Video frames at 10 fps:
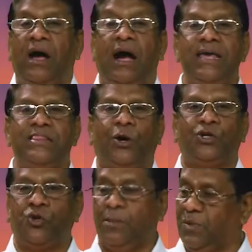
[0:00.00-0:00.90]
I thought
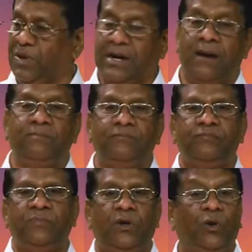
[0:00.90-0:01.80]
Swami will come,
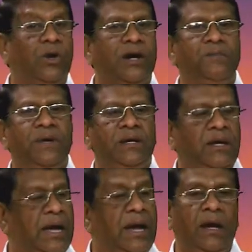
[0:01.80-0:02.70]
look at me,
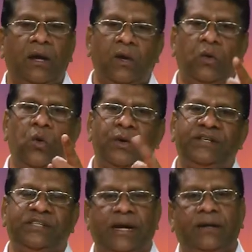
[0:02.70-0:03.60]
hey, go
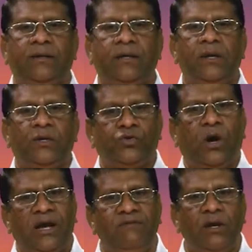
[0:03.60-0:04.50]
inside. So
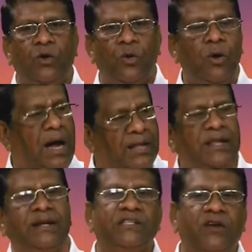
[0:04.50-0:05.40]
I will go and
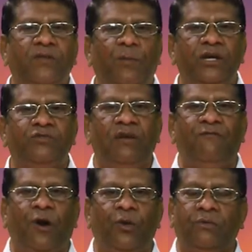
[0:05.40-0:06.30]
the rest of the boys will
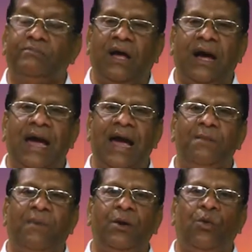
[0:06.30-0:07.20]
follow. I had
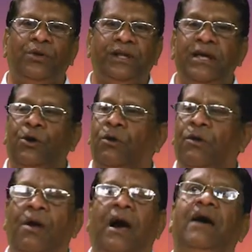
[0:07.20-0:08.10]
my own ego.
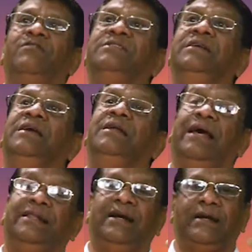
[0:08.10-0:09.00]
I was thinking
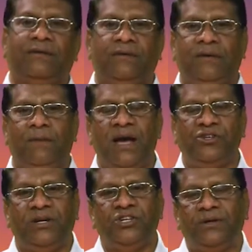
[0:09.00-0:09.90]
like that,
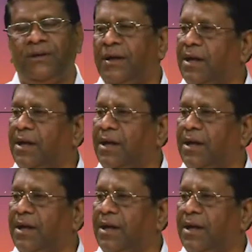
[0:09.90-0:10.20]
imagination.